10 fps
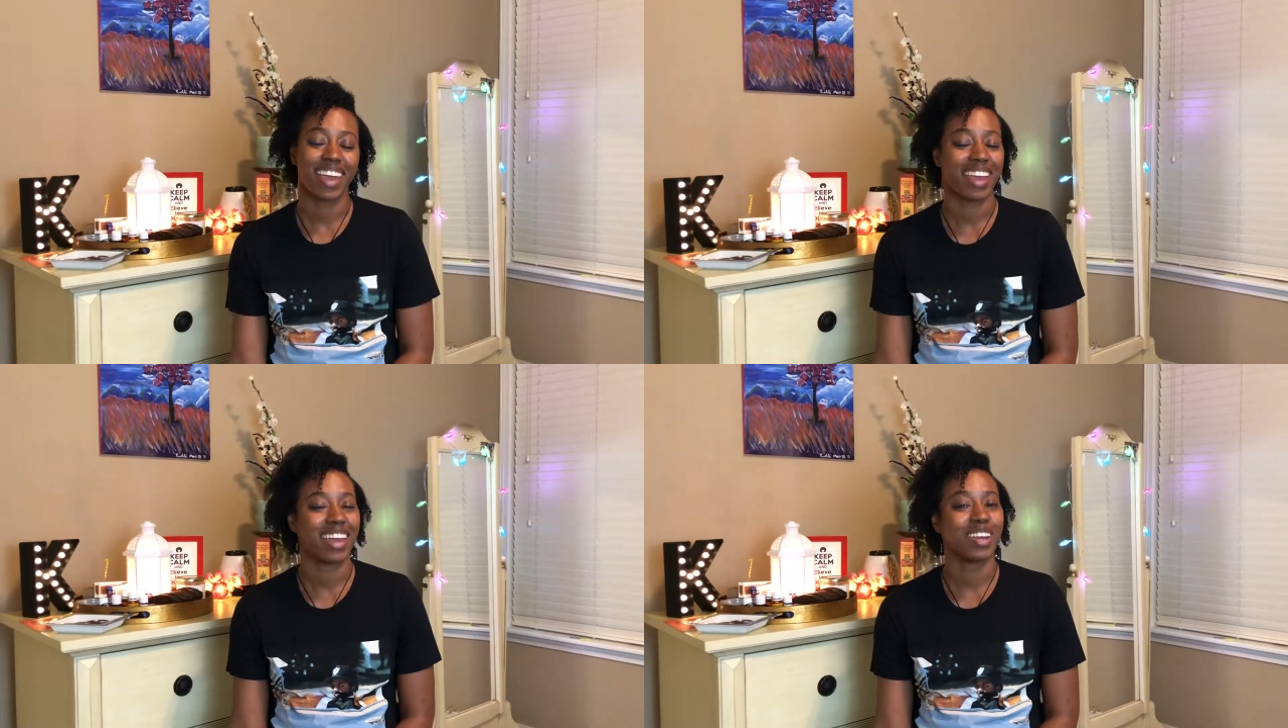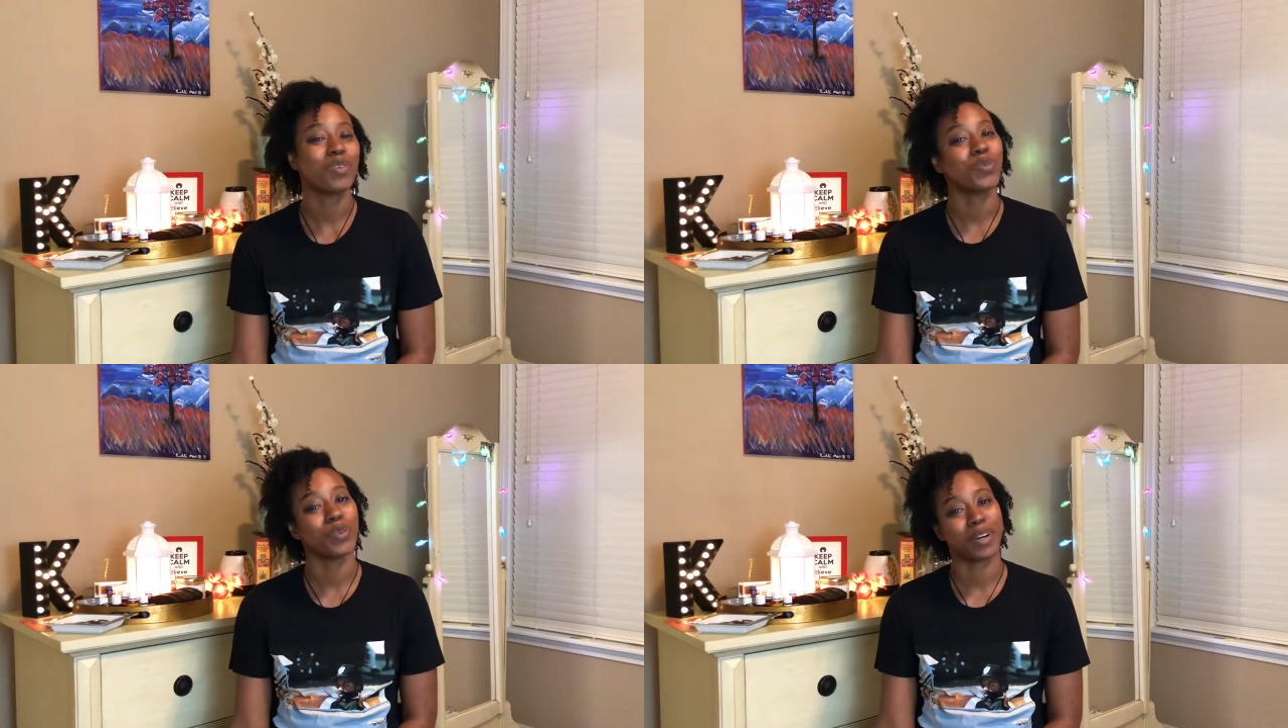and
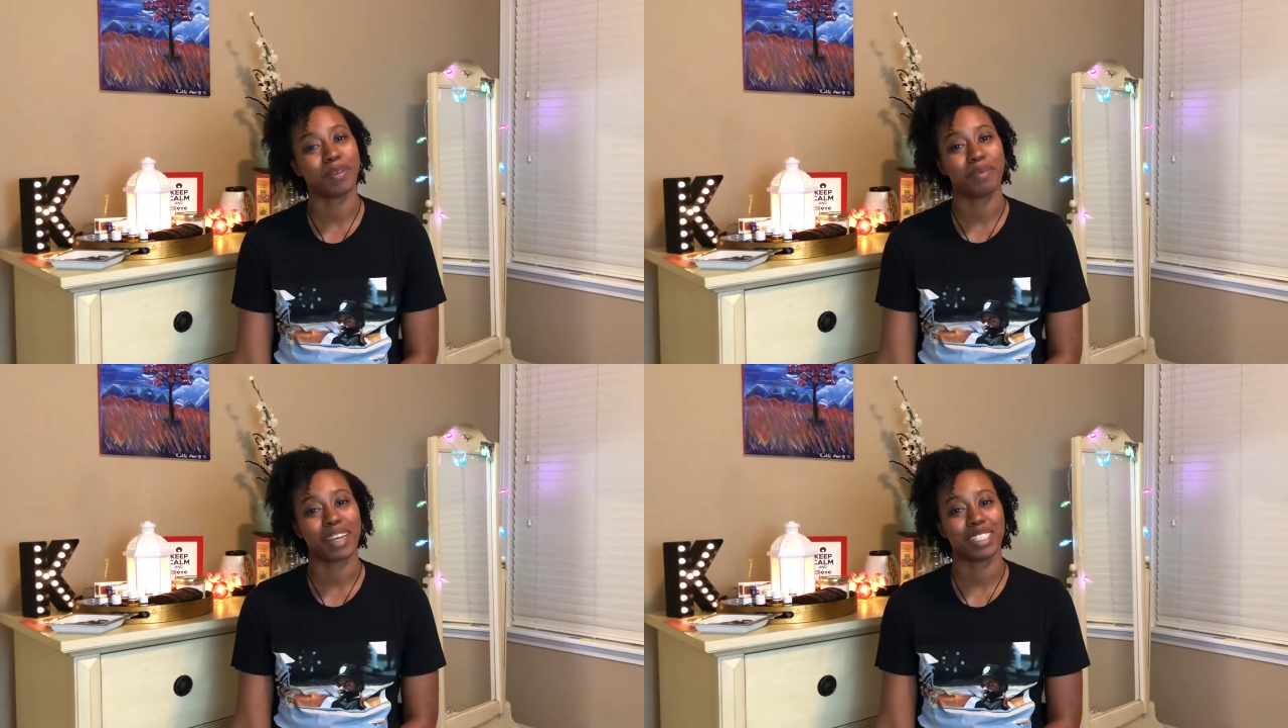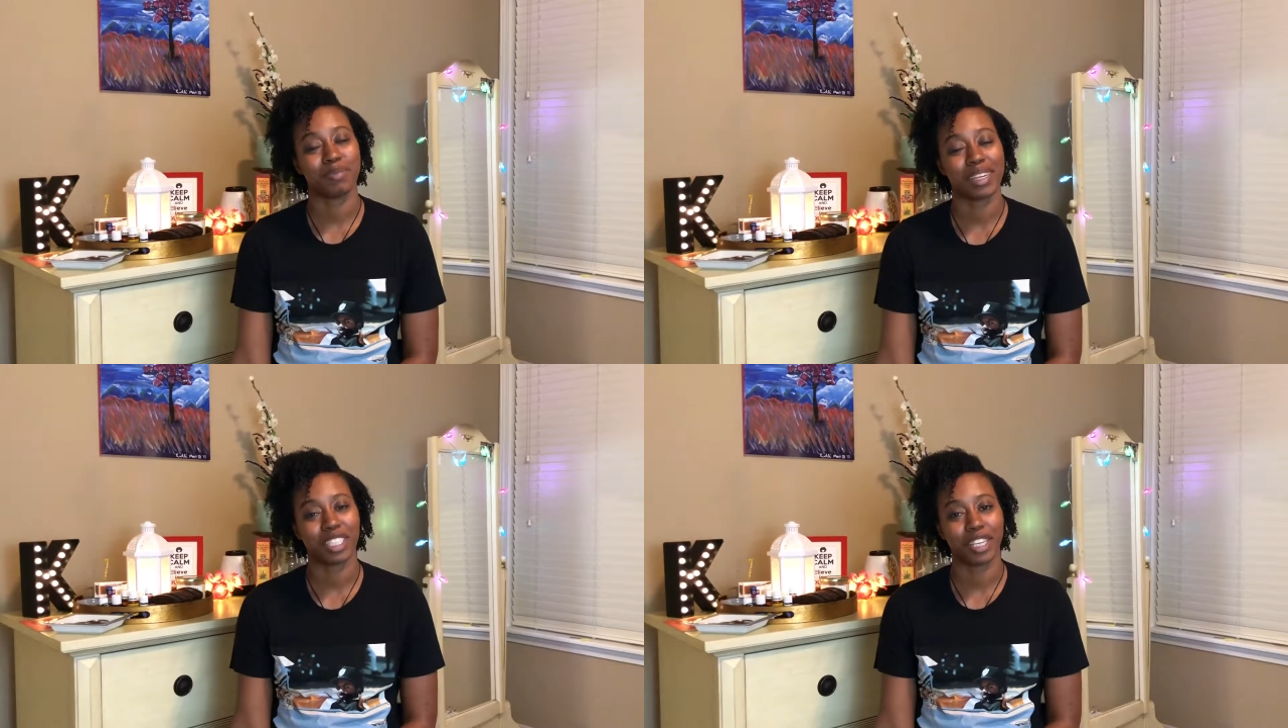welcome back to
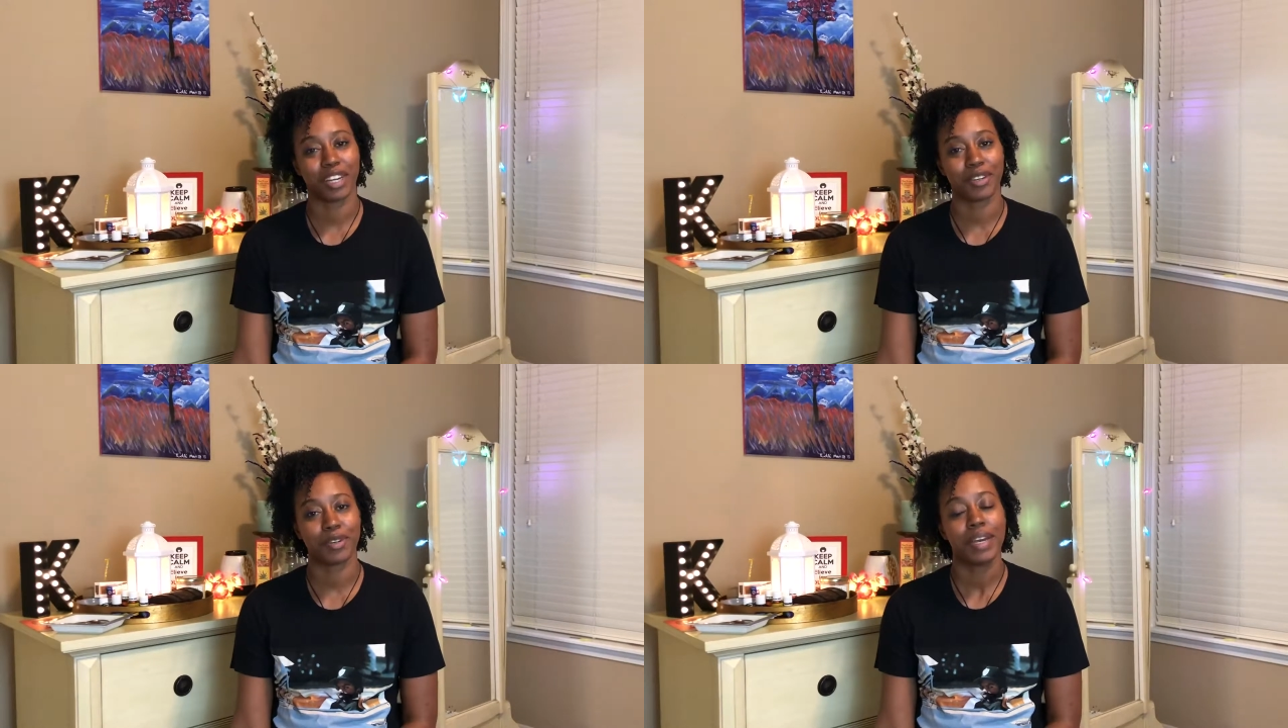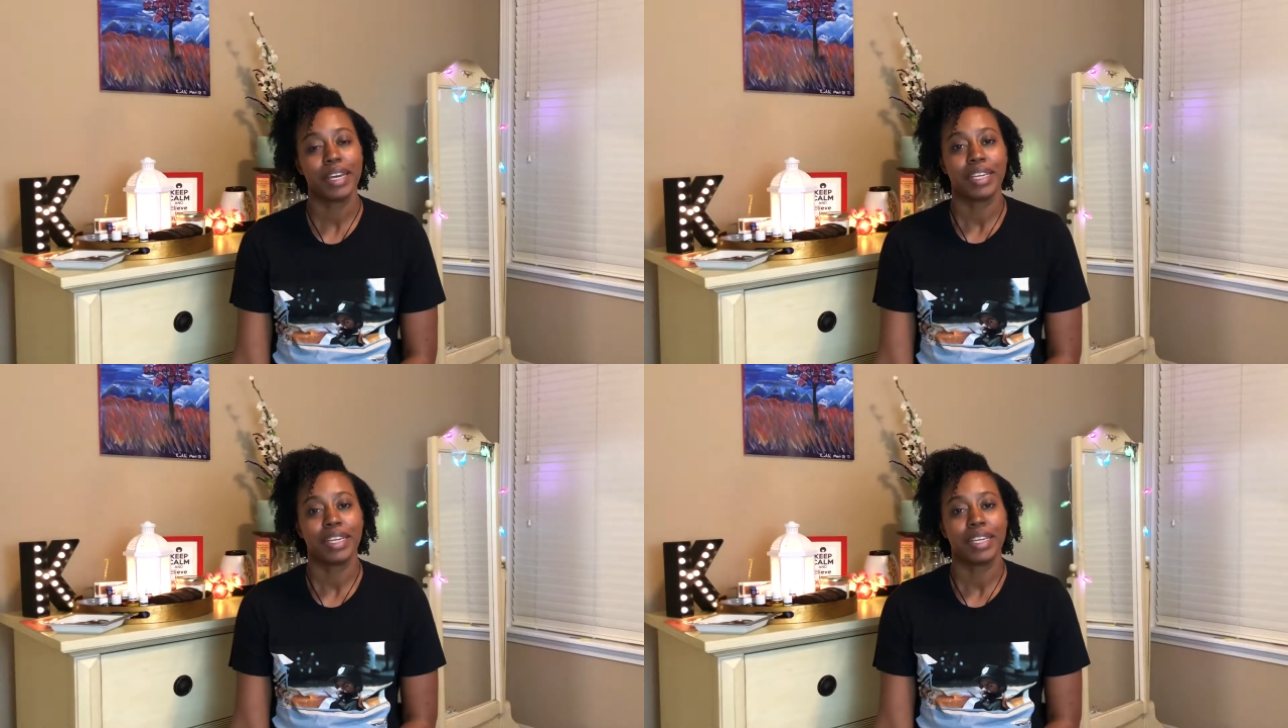my channel.